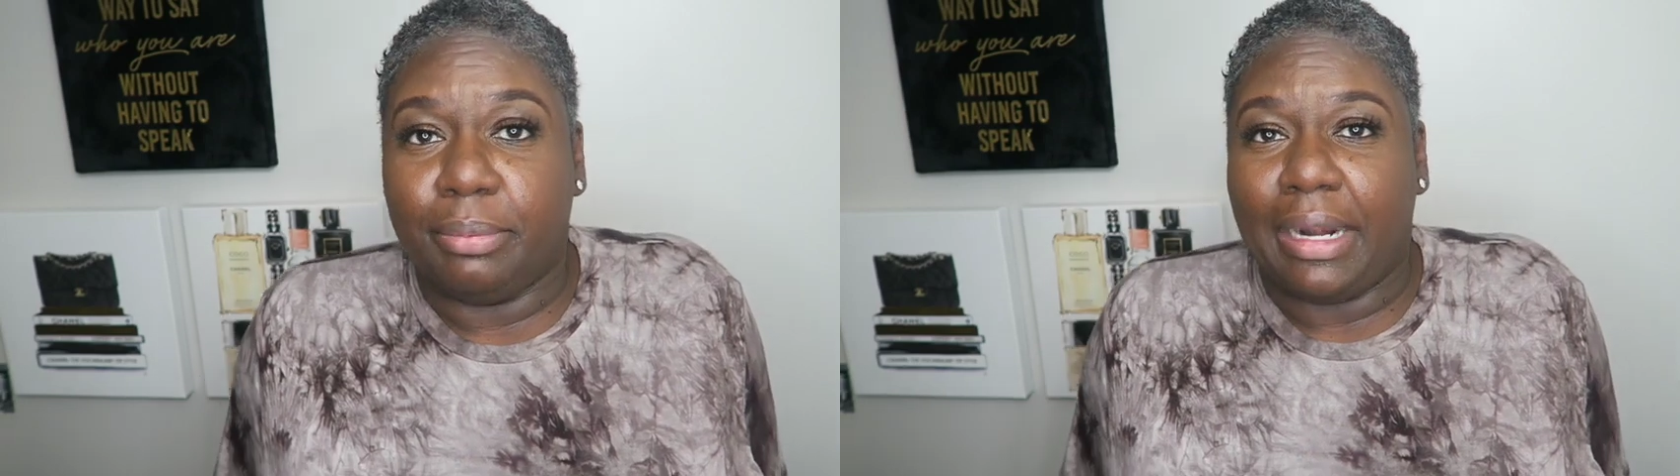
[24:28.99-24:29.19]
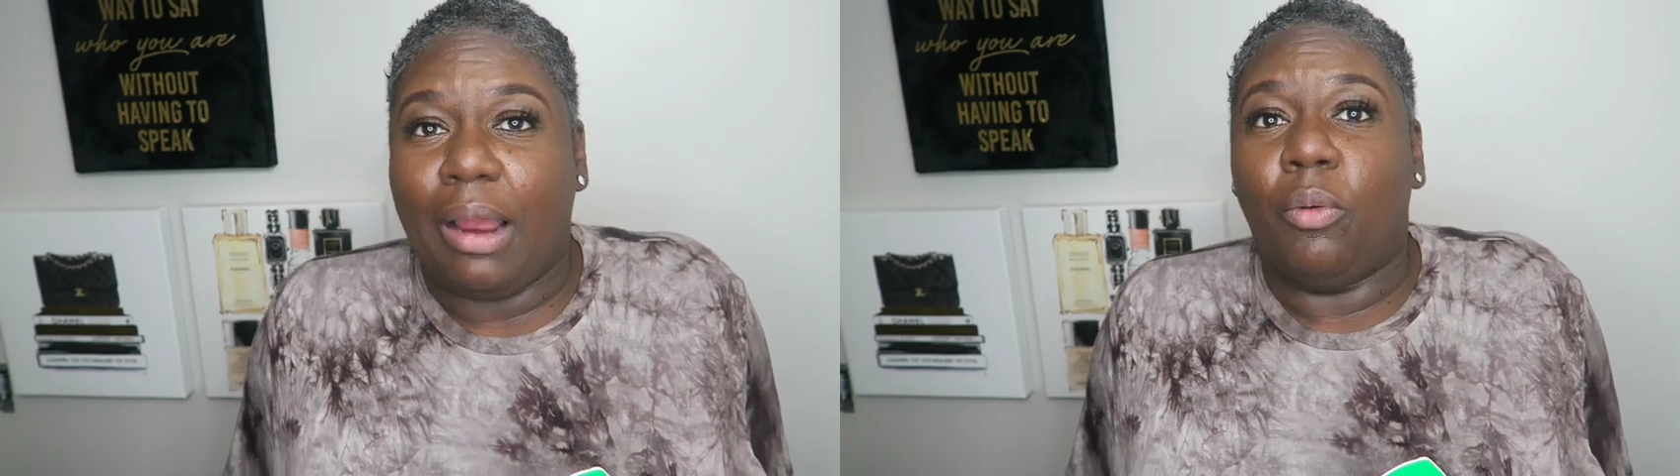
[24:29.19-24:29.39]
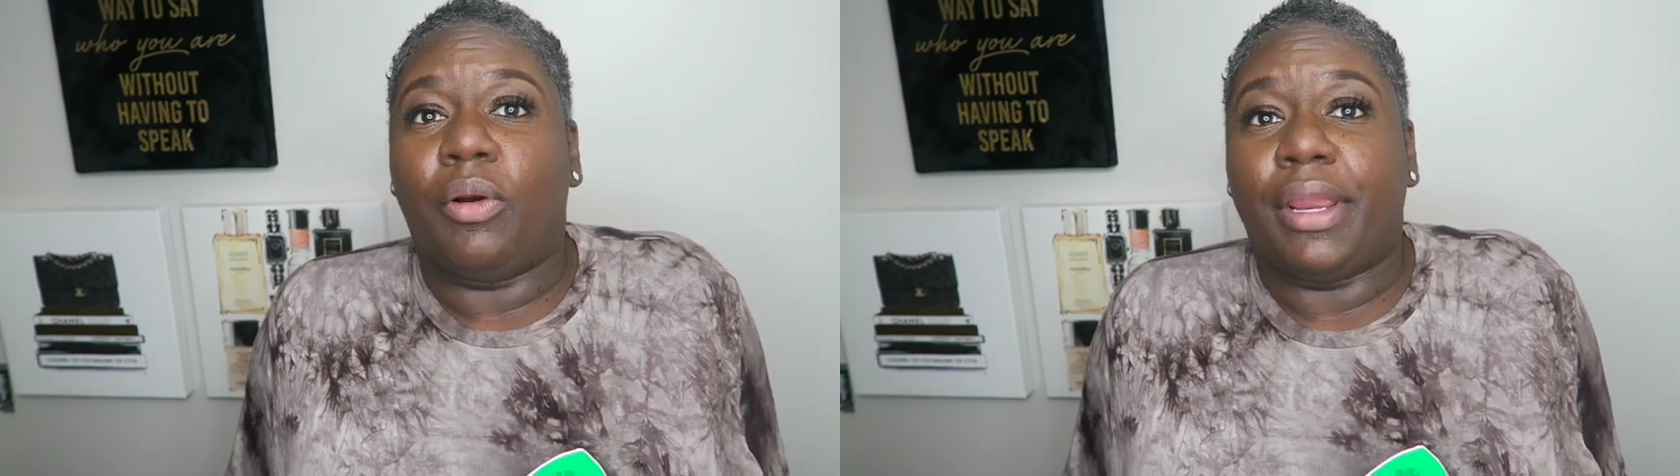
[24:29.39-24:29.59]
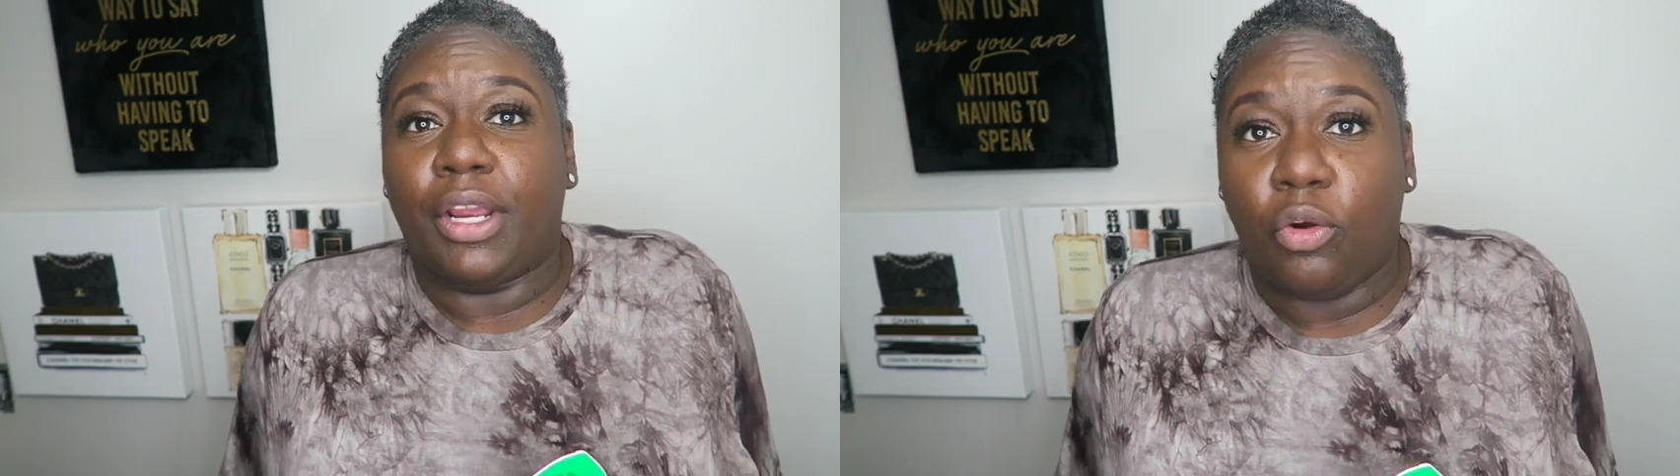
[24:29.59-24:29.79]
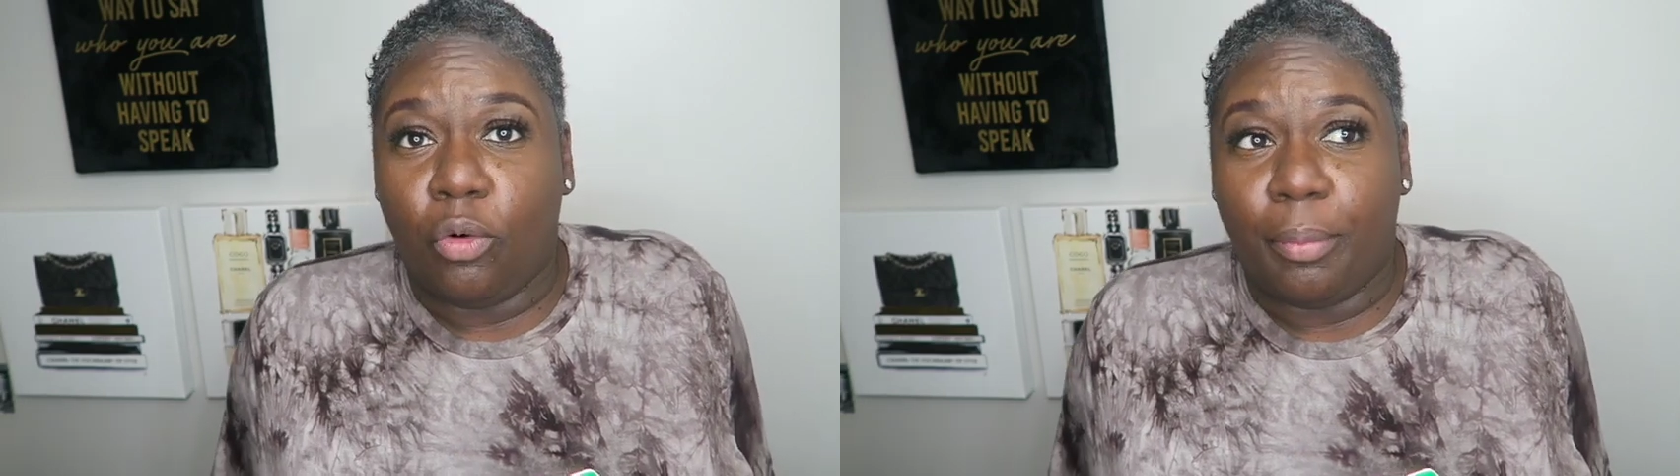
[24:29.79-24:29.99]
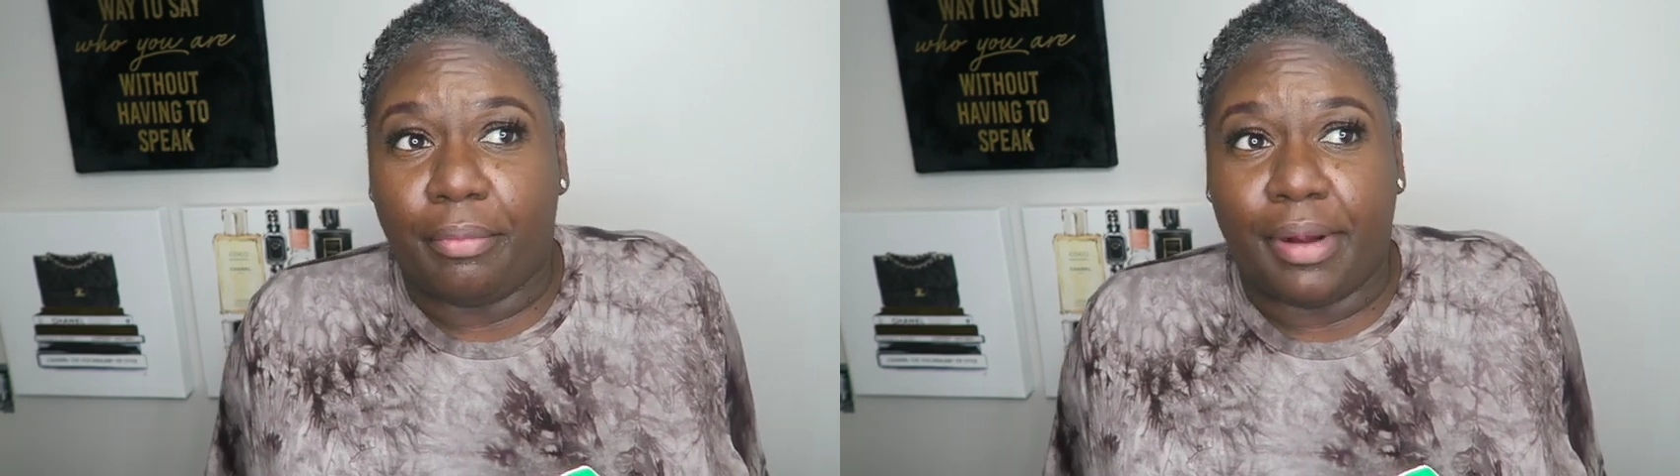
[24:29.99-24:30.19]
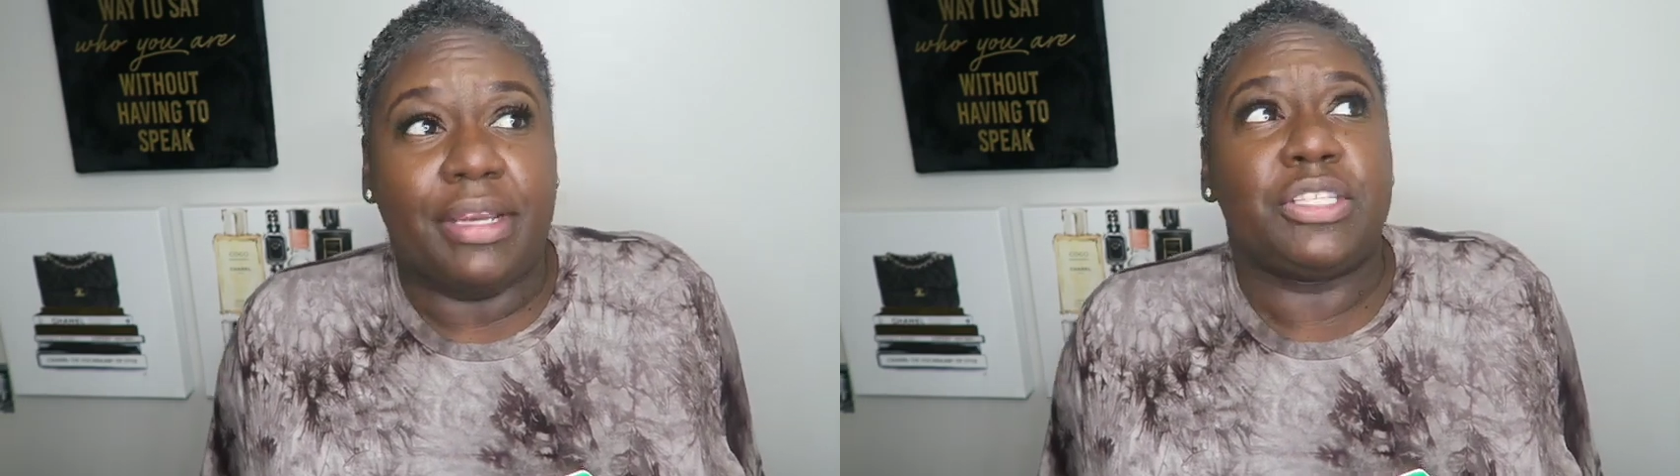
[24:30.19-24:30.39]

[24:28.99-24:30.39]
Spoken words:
but I wanna incorporate it,